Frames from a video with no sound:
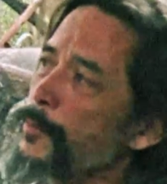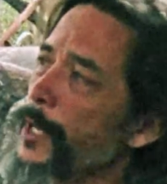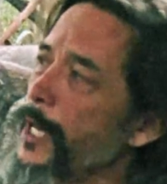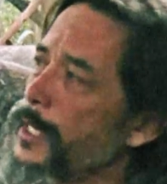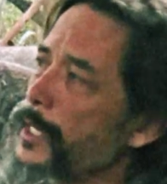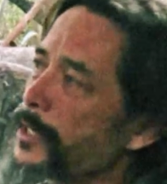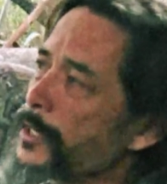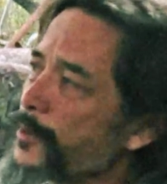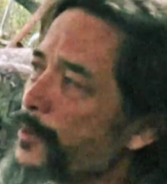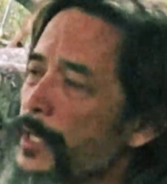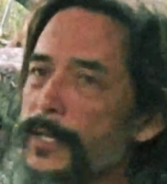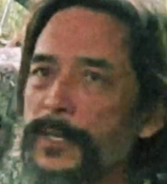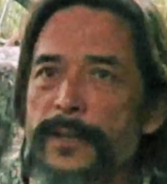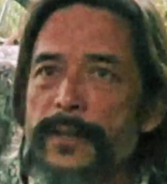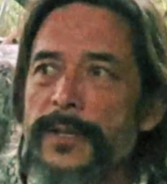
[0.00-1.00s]
We had
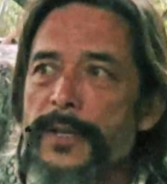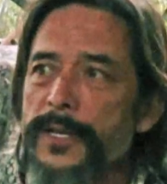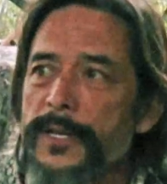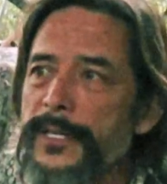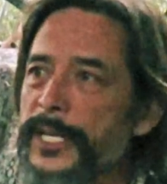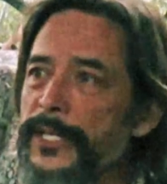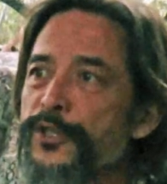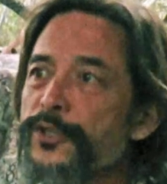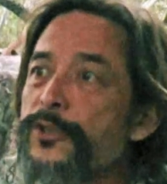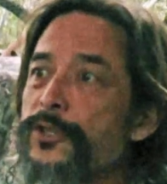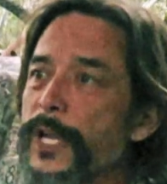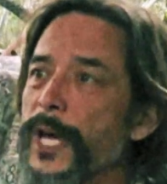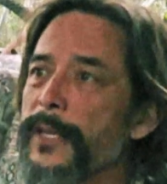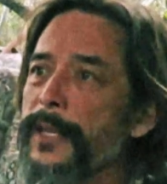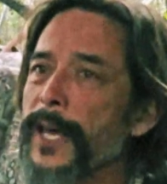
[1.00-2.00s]
different
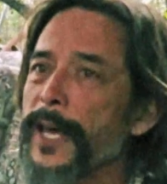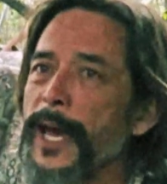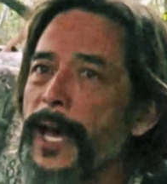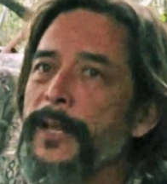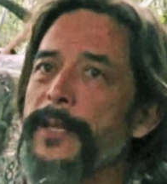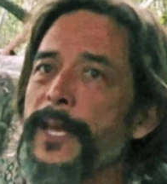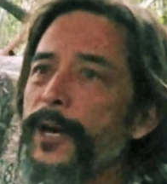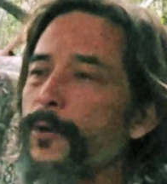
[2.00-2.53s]
issues like that